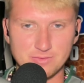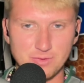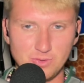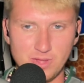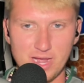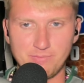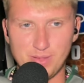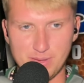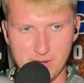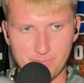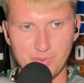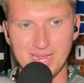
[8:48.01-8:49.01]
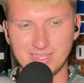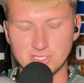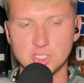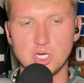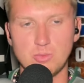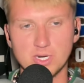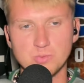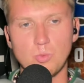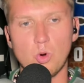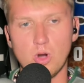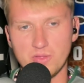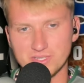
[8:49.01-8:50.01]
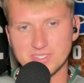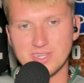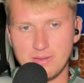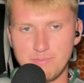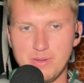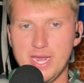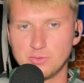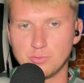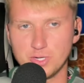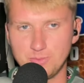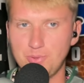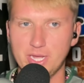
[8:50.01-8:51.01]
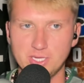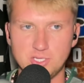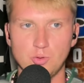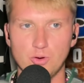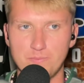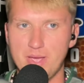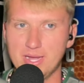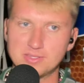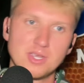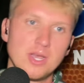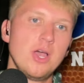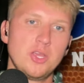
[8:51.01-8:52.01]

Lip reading: view live play-by-play, and so much more on the same page where you place your bets.